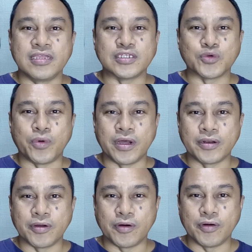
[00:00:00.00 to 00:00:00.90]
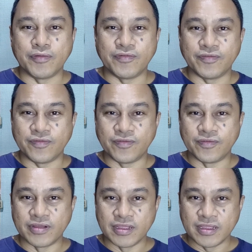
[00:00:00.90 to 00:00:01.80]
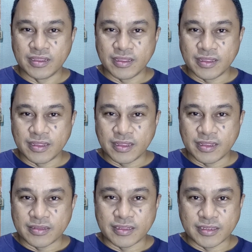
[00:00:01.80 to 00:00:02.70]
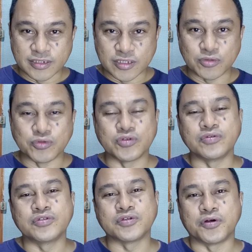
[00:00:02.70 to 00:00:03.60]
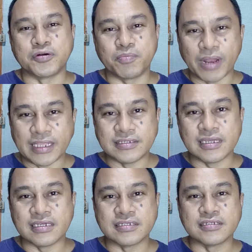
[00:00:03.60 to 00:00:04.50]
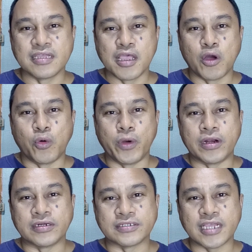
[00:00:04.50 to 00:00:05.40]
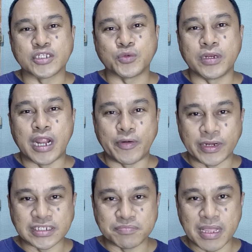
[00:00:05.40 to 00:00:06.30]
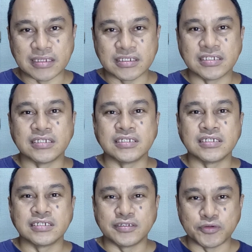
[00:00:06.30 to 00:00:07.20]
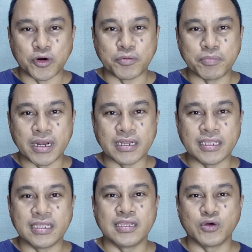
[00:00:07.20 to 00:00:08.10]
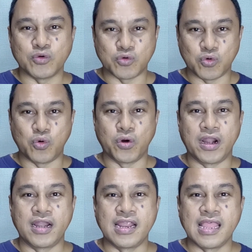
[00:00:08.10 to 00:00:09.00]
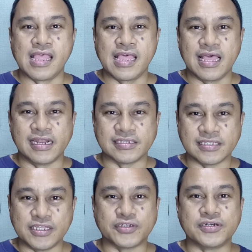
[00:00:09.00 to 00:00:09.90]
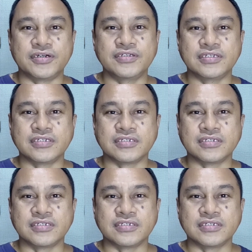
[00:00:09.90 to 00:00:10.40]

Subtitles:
one of the institutions or places where sexual harassment normally occur. And as teachers,